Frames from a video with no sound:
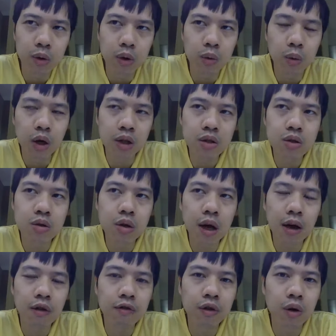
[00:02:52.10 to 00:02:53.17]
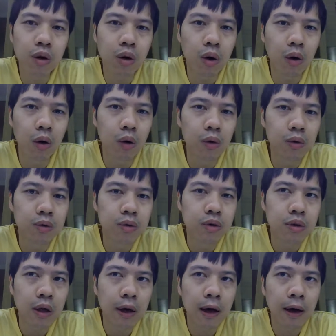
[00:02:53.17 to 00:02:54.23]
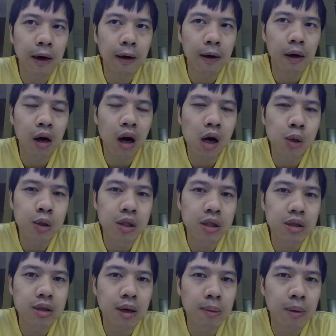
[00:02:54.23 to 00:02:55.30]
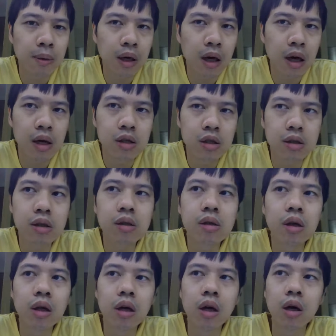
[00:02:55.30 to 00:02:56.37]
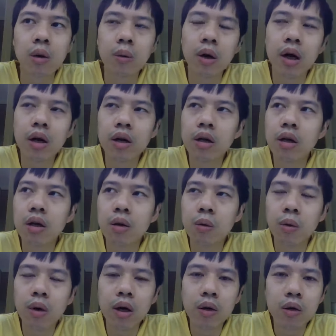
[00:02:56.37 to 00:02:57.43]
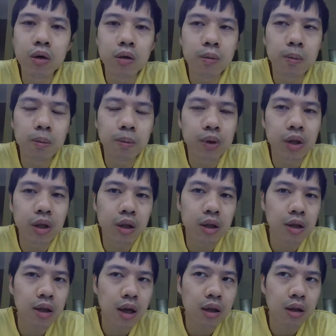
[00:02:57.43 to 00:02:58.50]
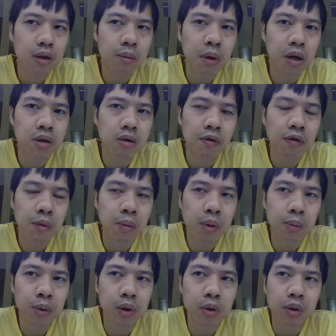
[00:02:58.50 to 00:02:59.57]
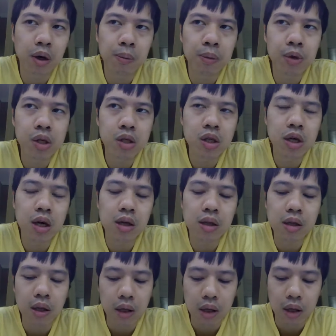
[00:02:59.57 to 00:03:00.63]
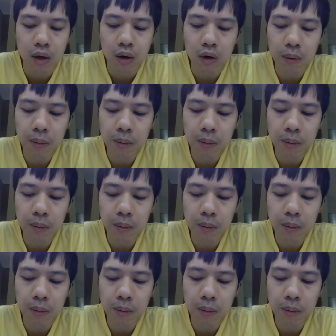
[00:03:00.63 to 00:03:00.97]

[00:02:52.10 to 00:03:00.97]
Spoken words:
want to have your own audit application, where you put in the database of the people you appreciate, or